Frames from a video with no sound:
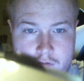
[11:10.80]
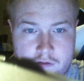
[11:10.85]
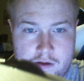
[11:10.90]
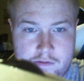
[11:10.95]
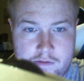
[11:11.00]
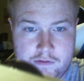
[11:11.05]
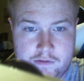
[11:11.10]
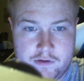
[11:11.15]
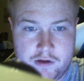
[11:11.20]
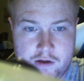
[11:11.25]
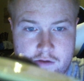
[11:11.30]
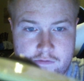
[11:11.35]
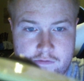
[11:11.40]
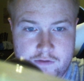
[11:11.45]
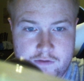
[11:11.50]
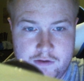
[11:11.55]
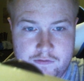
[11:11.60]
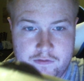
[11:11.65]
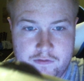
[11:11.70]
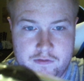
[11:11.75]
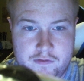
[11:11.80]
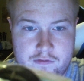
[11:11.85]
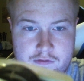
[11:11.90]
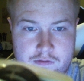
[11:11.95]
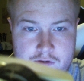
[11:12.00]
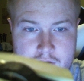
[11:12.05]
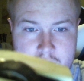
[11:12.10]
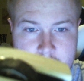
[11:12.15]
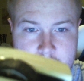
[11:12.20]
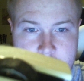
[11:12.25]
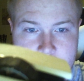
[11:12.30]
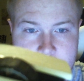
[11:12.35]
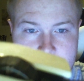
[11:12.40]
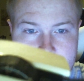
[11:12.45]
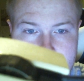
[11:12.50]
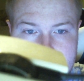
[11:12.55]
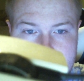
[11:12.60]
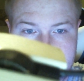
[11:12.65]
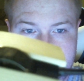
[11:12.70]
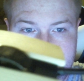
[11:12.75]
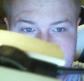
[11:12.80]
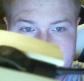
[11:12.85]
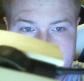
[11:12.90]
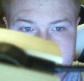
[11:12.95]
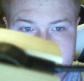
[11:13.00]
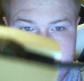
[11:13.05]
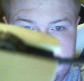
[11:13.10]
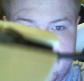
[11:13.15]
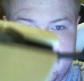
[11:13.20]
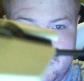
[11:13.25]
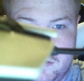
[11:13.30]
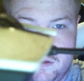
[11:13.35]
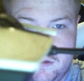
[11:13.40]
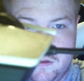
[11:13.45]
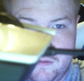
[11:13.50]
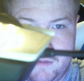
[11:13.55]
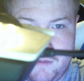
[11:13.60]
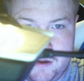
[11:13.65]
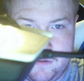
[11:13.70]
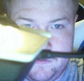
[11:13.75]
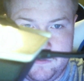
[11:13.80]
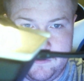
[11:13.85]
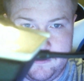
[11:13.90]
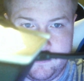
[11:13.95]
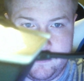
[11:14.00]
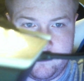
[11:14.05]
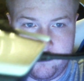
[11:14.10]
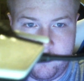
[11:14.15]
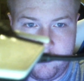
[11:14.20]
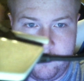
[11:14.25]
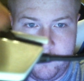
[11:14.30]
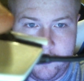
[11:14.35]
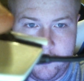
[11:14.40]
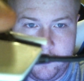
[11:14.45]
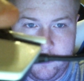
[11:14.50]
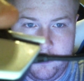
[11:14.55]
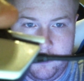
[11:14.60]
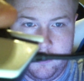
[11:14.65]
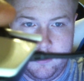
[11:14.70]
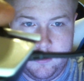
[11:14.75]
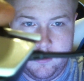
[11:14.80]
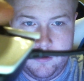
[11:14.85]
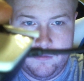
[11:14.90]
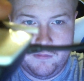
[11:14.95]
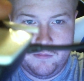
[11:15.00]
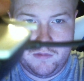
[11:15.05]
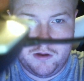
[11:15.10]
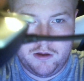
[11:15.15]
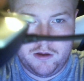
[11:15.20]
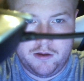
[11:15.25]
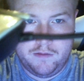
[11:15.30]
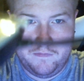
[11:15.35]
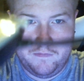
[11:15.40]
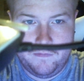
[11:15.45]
have a ton of different distance between the mouse and the scroll wheel, but